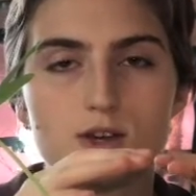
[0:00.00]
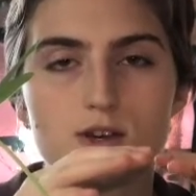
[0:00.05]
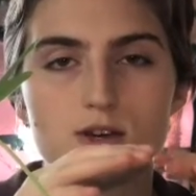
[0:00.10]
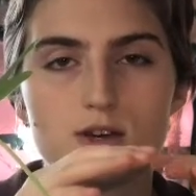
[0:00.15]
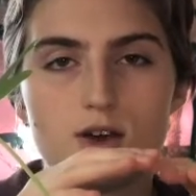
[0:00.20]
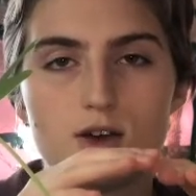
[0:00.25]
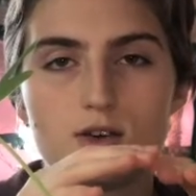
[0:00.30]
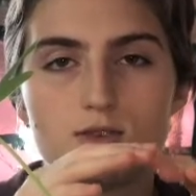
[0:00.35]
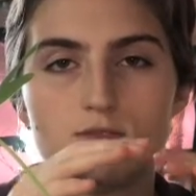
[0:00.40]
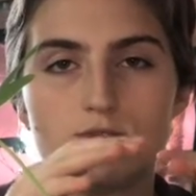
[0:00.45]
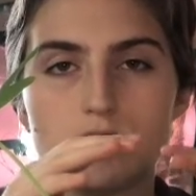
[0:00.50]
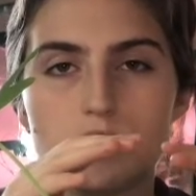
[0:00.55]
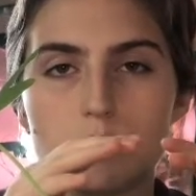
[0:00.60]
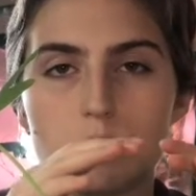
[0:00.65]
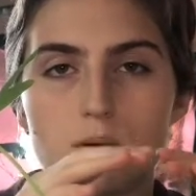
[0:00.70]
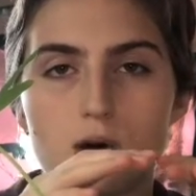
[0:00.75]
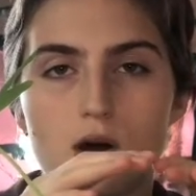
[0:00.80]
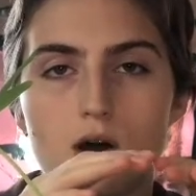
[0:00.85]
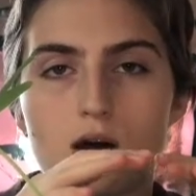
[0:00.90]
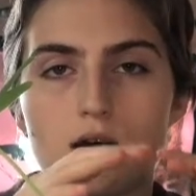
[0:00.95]
of the
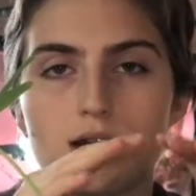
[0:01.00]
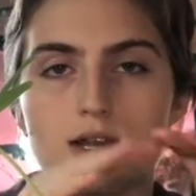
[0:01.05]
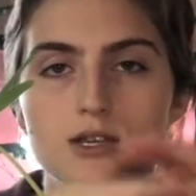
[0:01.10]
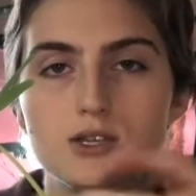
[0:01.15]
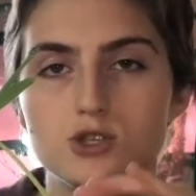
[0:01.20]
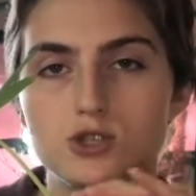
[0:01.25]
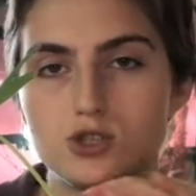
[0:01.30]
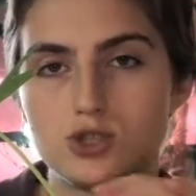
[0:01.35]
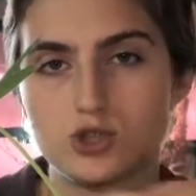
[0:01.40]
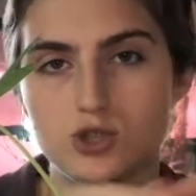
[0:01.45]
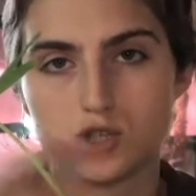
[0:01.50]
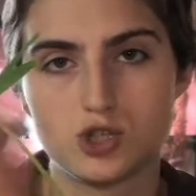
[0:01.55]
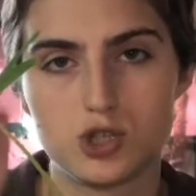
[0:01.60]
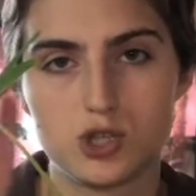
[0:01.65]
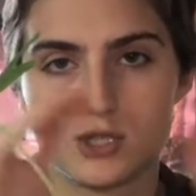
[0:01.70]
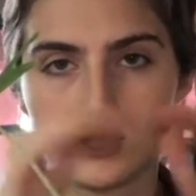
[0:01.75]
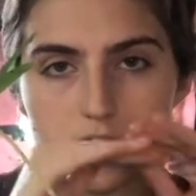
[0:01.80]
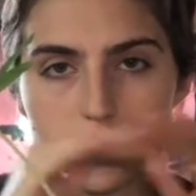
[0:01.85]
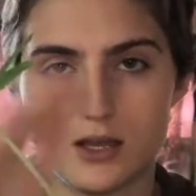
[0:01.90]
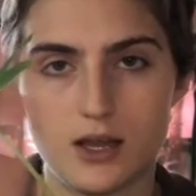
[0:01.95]
pot is
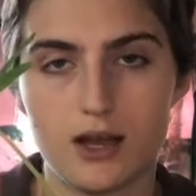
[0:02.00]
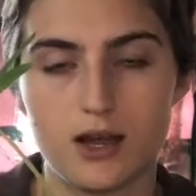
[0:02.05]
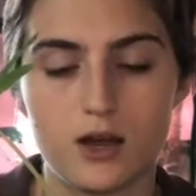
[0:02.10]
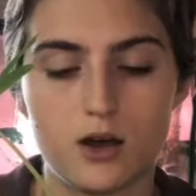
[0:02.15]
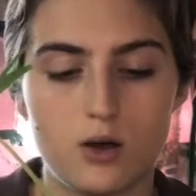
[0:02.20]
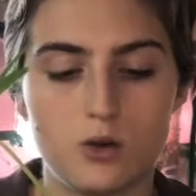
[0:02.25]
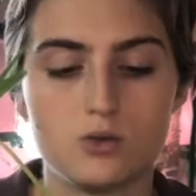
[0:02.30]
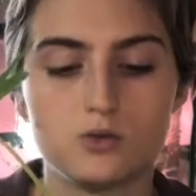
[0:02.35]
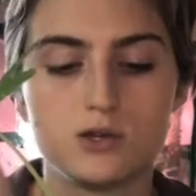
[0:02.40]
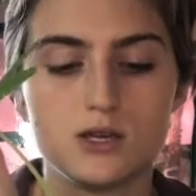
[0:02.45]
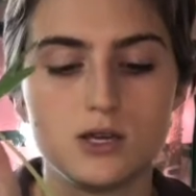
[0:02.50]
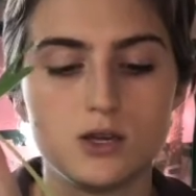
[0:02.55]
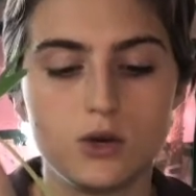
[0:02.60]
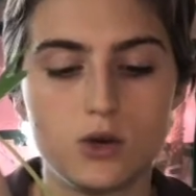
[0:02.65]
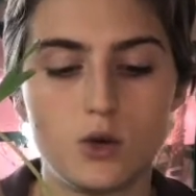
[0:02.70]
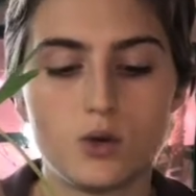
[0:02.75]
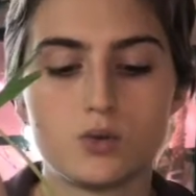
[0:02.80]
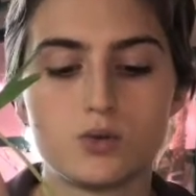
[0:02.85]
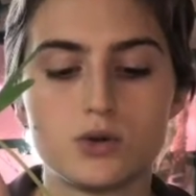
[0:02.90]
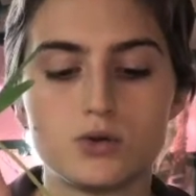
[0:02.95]
just leca only, no
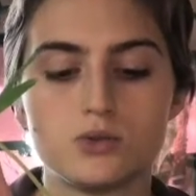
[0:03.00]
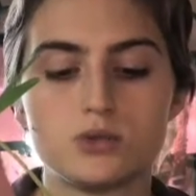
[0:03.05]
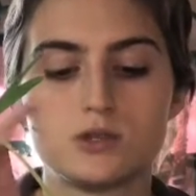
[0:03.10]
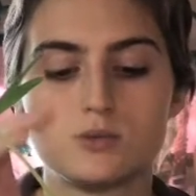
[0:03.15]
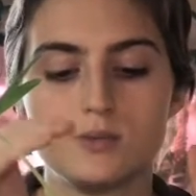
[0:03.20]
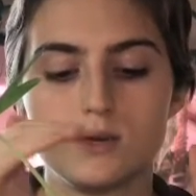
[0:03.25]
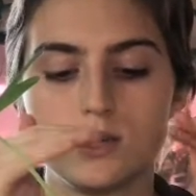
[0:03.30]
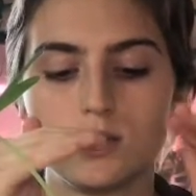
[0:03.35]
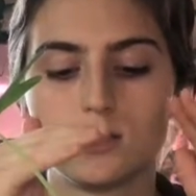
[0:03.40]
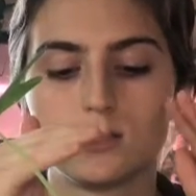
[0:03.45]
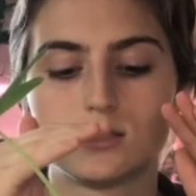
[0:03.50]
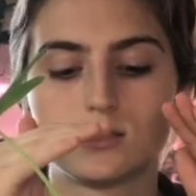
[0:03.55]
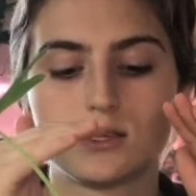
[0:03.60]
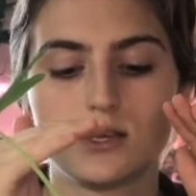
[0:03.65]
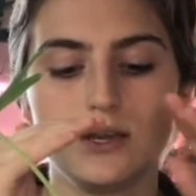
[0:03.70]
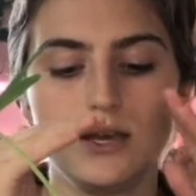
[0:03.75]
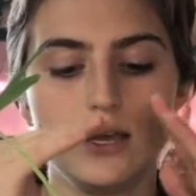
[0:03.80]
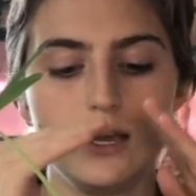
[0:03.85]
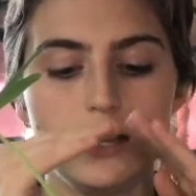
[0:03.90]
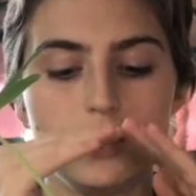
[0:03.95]
roots, because
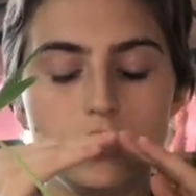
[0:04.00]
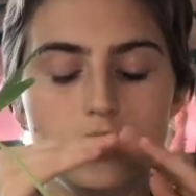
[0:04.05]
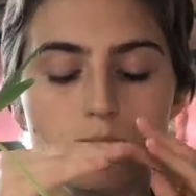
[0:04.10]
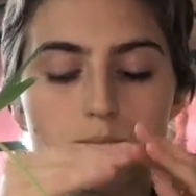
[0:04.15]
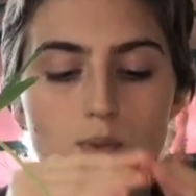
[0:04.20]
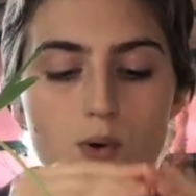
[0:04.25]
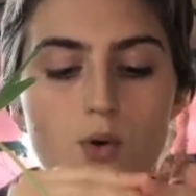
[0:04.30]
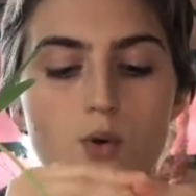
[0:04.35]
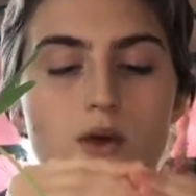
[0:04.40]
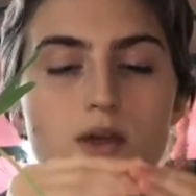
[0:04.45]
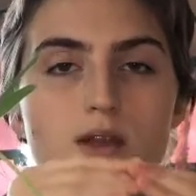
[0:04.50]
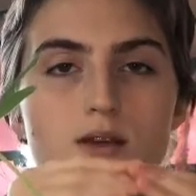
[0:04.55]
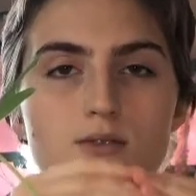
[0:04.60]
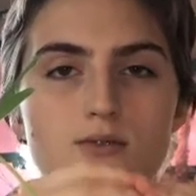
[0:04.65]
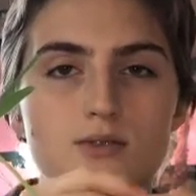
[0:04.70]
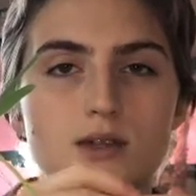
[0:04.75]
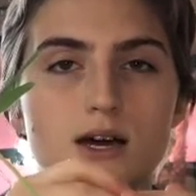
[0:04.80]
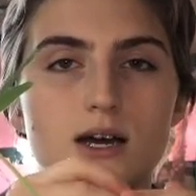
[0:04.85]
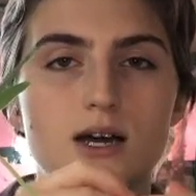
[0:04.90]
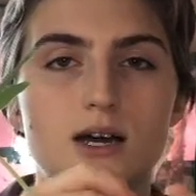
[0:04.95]
the point of
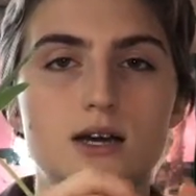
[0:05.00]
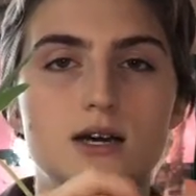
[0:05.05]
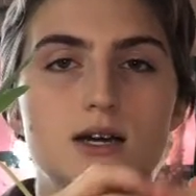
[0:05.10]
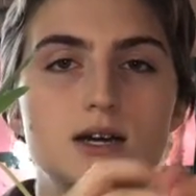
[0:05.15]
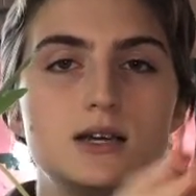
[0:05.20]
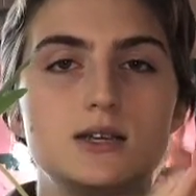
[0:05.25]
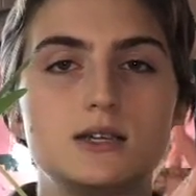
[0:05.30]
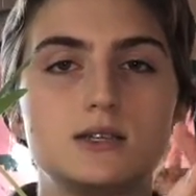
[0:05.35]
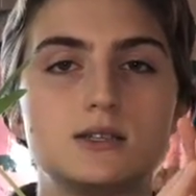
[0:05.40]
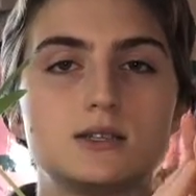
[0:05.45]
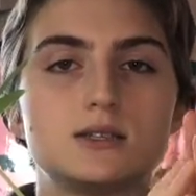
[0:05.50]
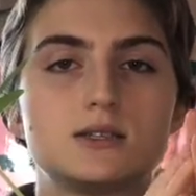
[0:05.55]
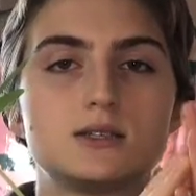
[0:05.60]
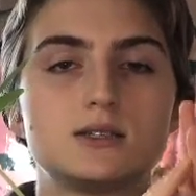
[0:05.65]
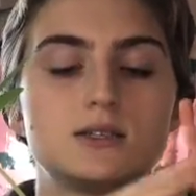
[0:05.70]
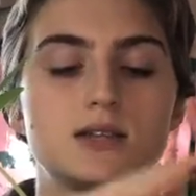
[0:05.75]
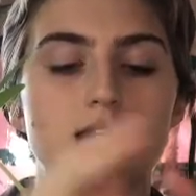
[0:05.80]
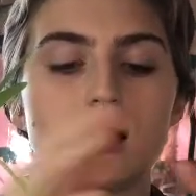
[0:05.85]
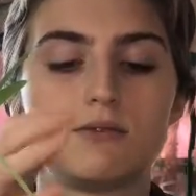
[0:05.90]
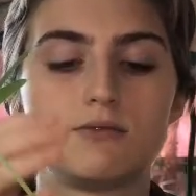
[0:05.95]
leca is
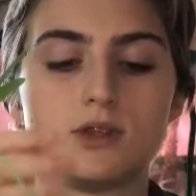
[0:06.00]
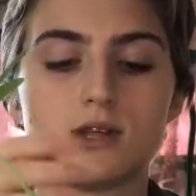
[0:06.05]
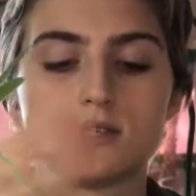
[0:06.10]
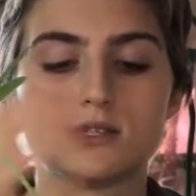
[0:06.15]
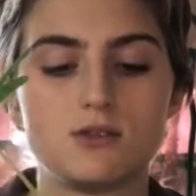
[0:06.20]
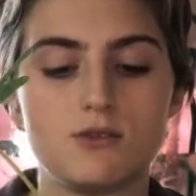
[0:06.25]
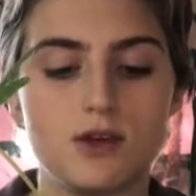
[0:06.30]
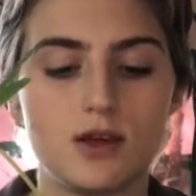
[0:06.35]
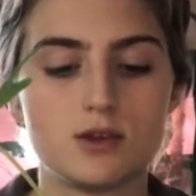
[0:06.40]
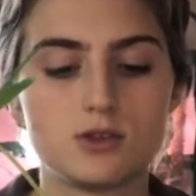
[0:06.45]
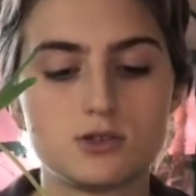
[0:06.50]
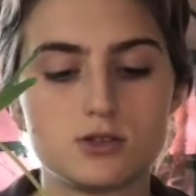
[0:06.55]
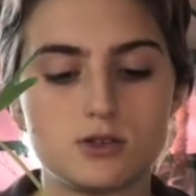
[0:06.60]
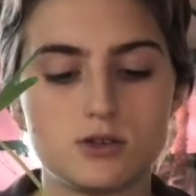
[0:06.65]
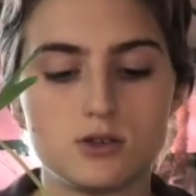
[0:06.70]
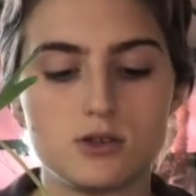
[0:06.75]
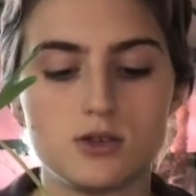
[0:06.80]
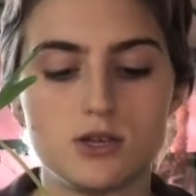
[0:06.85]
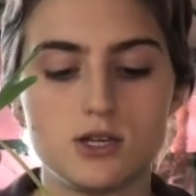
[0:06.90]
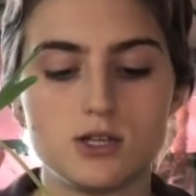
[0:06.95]
to have lots of air
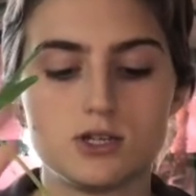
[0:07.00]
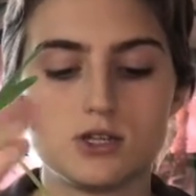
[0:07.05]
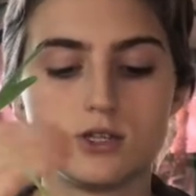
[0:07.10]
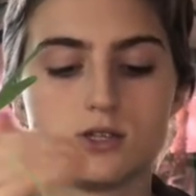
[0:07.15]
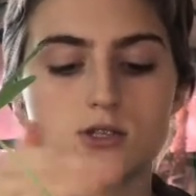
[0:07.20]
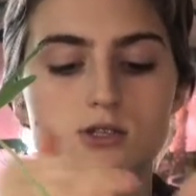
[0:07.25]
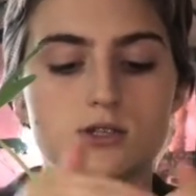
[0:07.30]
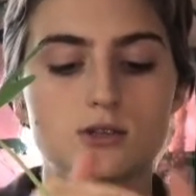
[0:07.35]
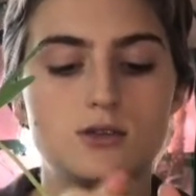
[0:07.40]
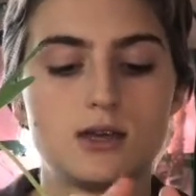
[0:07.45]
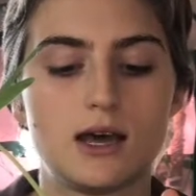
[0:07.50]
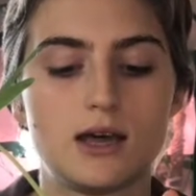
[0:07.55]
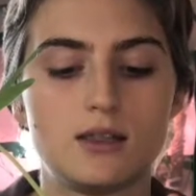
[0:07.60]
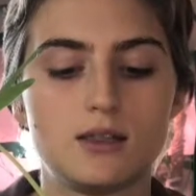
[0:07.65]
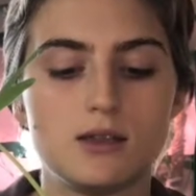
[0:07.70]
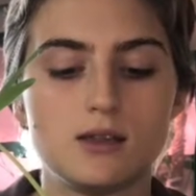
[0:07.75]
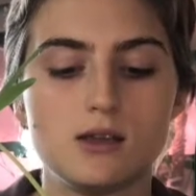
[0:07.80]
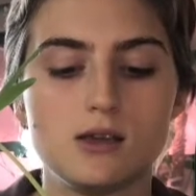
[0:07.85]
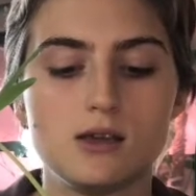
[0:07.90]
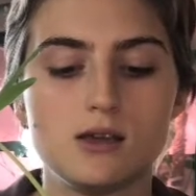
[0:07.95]
circulation so that
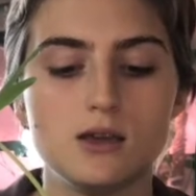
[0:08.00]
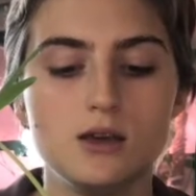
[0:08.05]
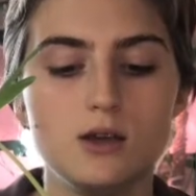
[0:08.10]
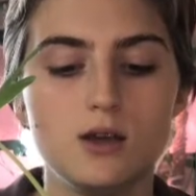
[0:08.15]
the